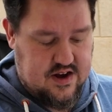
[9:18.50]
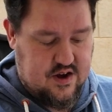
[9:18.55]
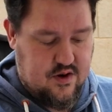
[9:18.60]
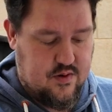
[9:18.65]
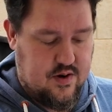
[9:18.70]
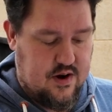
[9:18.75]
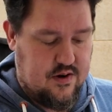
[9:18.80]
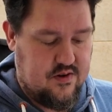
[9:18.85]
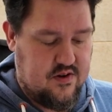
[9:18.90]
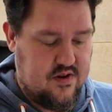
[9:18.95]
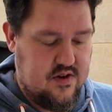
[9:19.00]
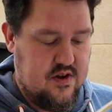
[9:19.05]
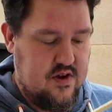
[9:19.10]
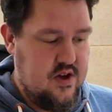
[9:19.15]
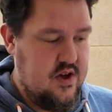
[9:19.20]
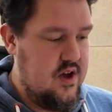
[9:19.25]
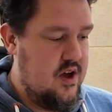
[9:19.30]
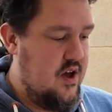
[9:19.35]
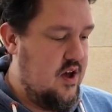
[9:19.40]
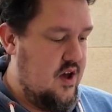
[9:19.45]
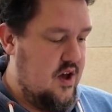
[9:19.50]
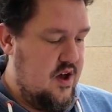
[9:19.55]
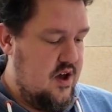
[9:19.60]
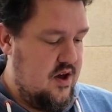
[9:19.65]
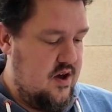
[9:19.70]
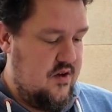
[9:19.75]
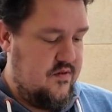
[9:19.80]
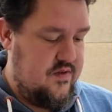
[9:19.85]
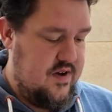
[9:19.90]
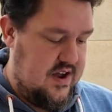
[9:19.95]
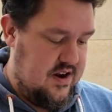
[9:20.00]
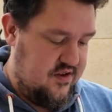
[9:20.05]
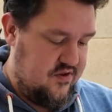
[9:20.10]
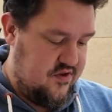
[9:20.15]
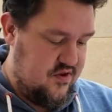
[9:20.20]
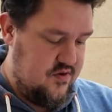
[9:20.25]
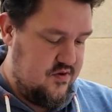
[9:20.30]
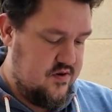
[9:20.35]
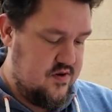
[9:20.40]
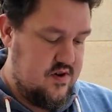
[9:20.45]
go out fairly
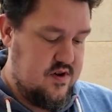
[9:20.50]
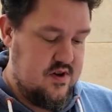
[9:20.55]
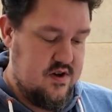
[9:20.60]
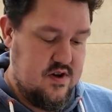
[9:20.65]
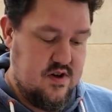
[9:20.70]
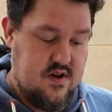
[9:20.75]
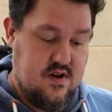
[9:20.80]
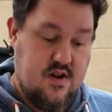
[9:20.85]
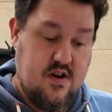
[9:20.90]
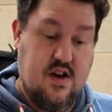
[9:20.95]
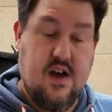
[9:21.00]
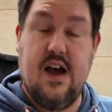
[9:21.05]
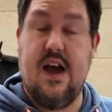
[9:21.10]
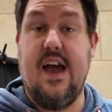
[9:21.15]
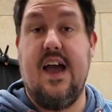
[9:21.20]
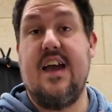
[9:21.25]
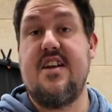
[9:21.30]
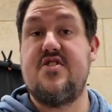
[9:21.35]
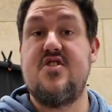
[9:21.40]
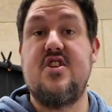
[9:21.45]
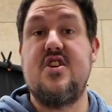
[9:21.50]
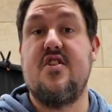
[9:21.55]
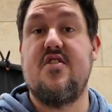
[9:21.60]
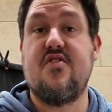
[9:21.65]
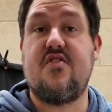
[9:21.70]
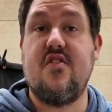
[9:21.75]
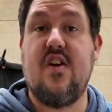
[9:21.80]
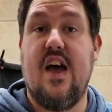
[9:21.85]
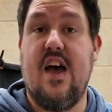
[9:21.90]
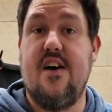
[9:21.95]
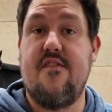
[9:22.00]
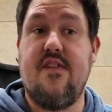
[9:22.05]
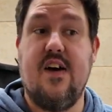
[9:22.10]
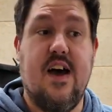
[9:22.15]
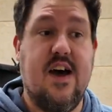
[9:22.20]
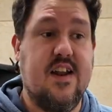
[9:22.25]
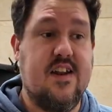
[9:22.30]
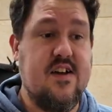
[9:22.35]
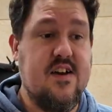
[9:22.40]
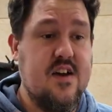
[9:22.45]
soon. I actually also have
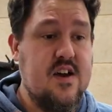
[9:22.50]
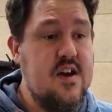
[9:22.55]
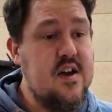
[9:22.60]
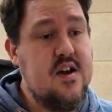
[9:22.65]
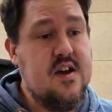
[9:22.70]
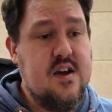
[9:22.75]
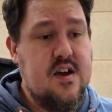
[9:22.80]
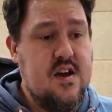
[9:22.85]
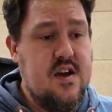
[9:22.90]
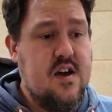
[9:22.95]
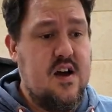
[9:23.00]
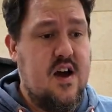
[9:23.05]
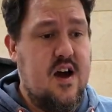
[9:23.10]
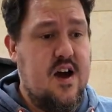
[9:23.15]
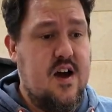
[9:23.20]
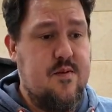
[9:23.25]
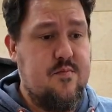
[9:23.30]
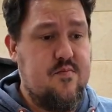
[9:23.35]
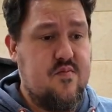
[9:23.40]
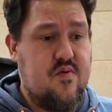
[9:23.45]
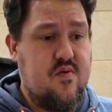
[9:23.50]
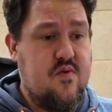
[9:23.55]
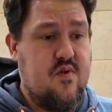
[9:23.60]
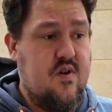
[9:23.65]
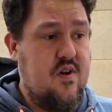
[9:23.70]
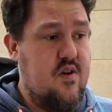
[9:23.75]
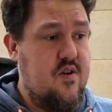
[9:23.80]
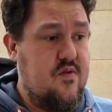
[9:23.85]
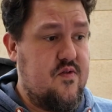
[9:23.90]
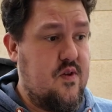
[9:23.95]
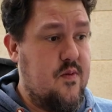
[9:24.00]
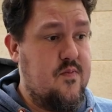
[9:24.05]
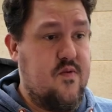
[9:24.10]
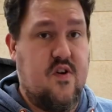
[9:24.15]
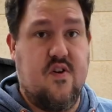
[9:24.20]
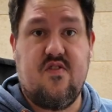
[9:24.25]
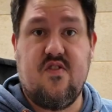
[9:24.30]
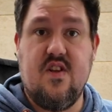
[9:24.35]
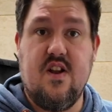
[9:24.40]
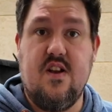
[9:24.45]
had some
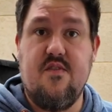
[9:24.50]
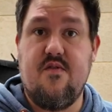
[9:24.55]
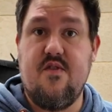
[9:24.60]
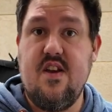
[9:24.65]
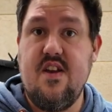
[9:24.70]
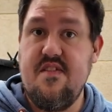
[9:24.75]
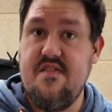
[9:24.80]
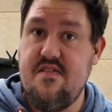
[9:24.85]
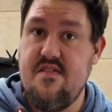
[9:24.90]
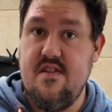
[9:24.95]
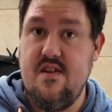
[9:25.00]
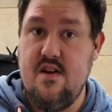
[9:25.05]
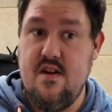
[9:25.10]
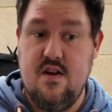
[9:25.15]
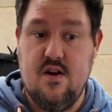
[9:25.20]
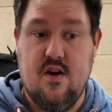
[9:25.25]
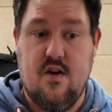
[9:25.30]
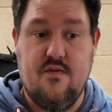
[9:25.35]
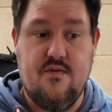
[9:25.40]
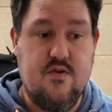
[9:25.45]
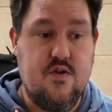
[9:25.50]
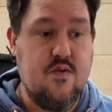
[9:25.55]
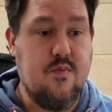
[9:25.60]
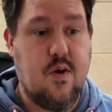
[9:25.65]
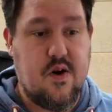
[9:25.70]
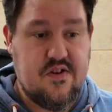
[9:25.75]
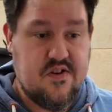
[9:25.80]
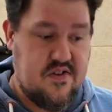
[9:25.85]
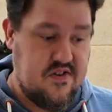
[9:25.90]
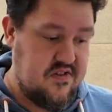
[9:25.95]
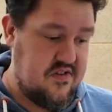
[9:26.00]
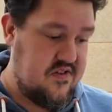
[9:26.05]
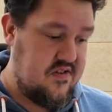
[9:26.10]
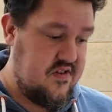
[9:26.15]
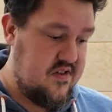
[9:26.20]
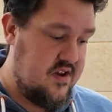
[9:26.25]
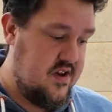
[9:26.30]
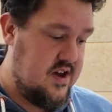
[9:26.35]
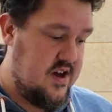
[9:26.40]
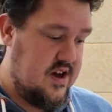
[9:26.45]
first deliveries of new
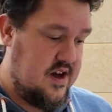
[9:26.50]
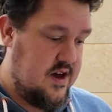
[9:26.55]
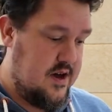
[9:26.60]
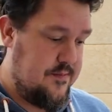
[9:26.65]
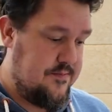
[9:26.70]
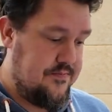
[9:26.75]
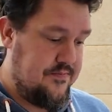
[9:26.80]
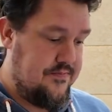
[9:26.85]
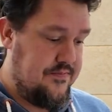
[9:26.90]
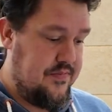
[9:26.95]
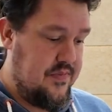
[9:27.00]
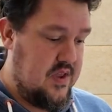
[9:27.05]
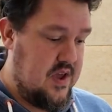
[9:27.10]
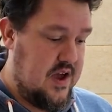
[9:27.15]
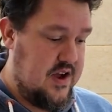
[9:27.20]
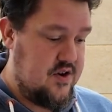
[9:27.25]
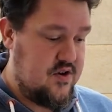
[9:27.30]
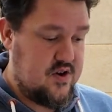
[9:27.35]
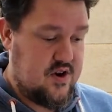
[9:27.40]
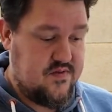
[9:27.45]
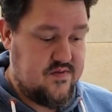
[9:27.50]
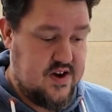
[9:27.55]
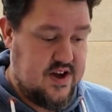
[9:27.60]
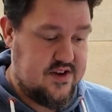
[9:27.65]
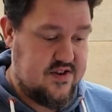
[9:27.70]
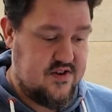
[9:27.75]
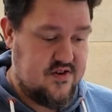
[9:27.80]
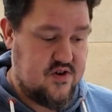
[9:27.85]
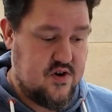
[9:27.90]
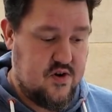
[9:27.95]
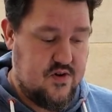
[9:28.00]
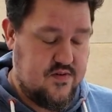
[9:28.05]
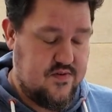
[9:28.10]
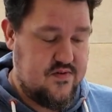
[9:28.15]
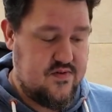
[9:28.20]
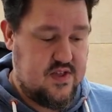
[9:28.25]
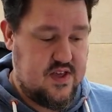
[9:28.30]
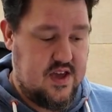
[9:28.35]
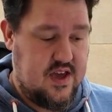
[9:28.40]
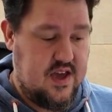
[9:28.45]
models. I took advantage
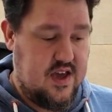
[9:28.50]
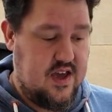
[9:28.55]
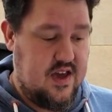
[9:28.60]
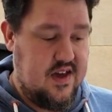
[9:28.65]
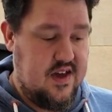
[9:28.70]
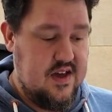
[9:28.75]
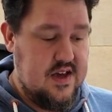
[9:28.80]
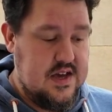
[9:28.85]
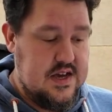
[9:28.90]
of the